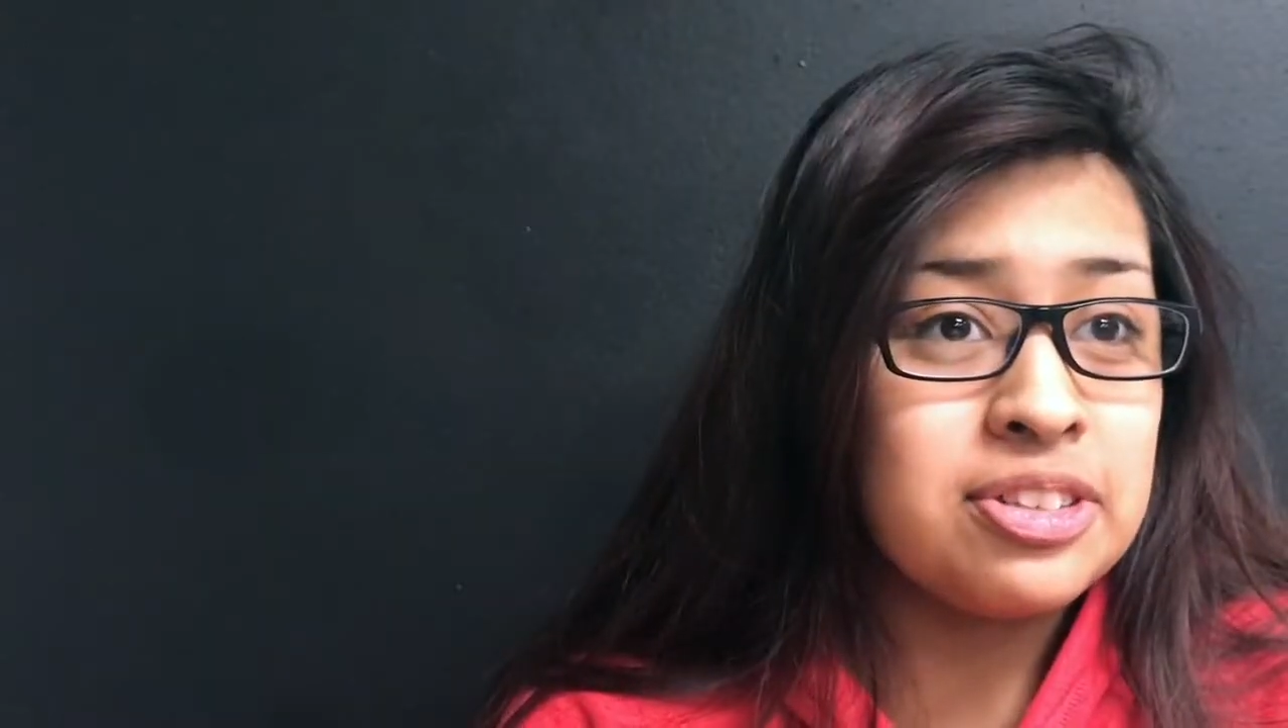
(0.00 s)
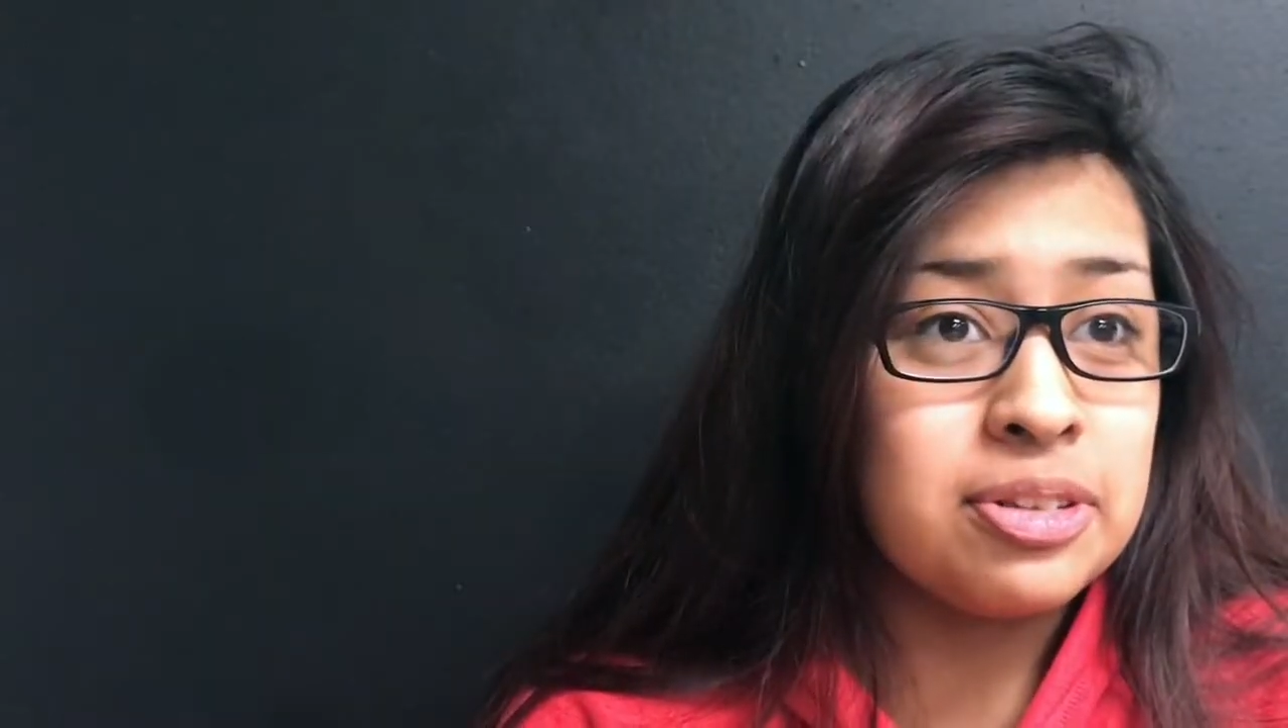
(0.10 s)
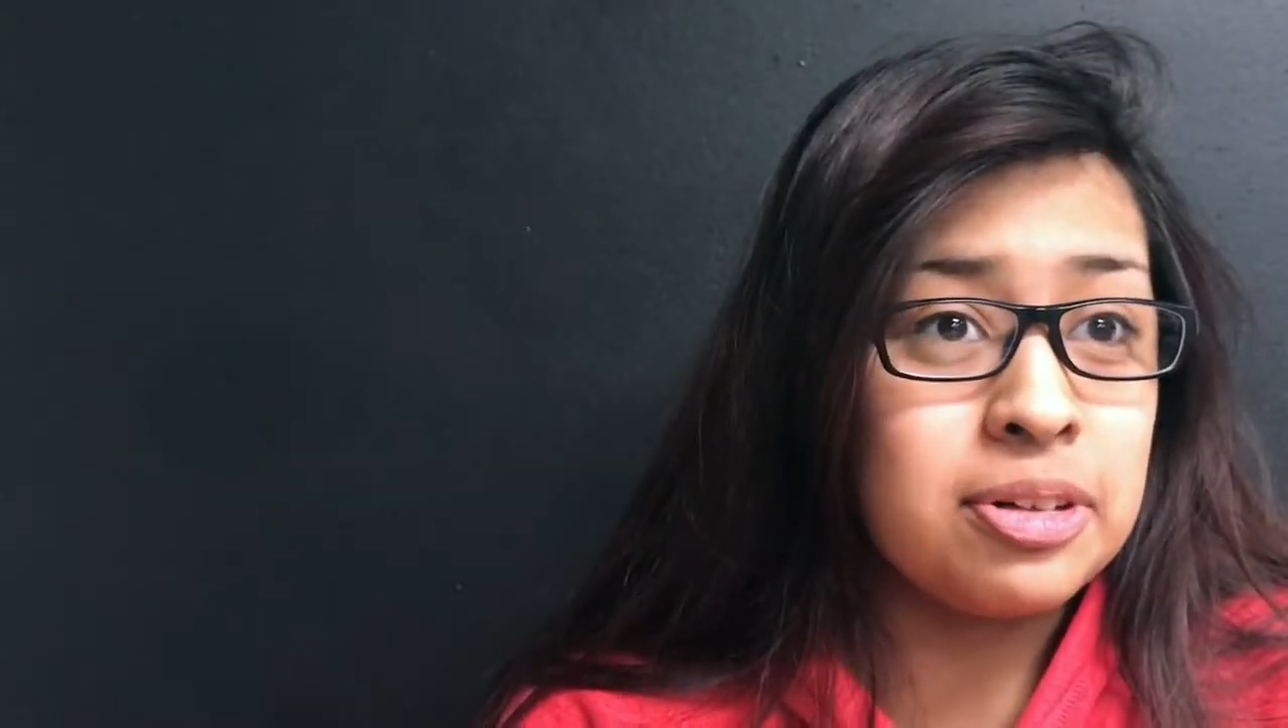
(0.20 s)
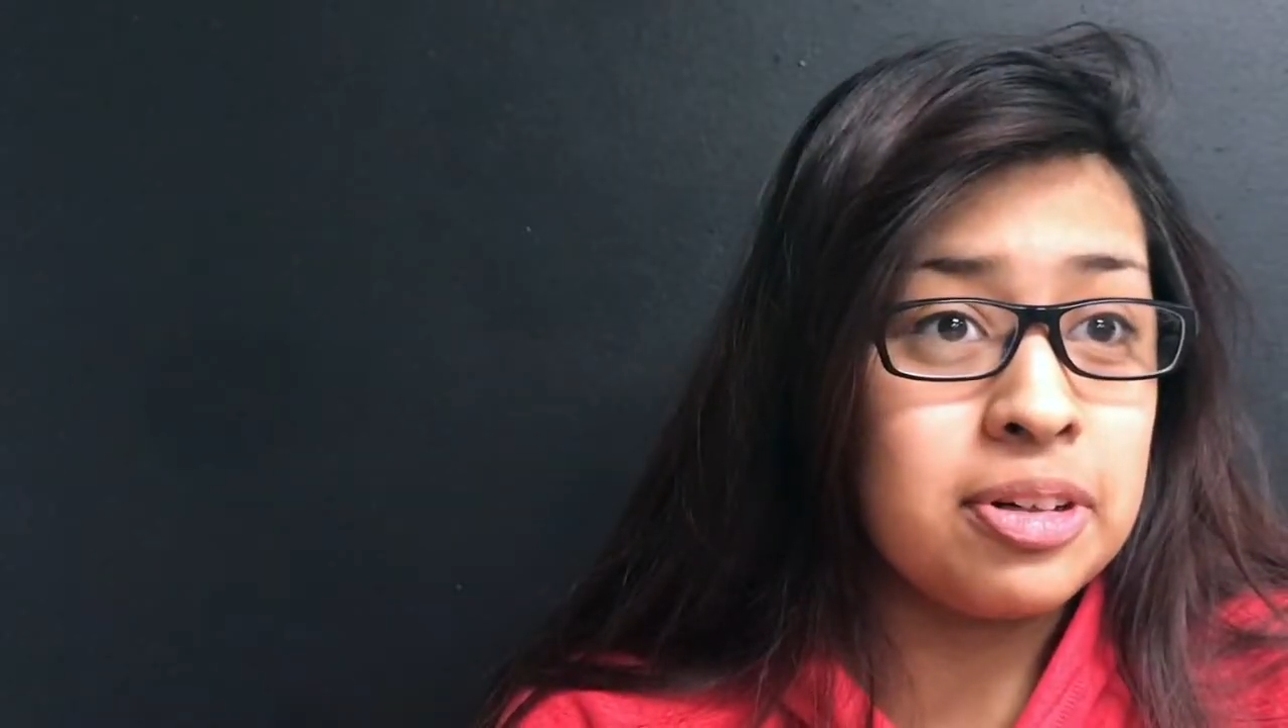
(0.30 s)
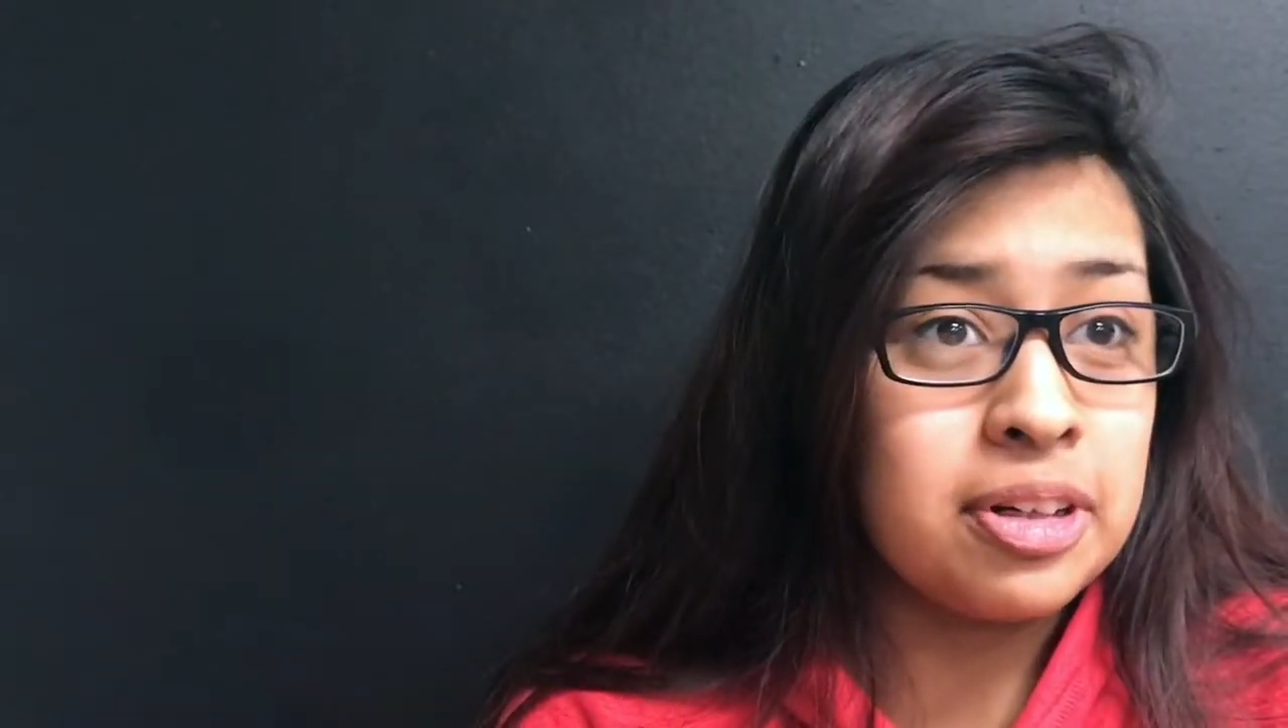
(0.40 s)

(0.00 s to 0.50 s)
to go to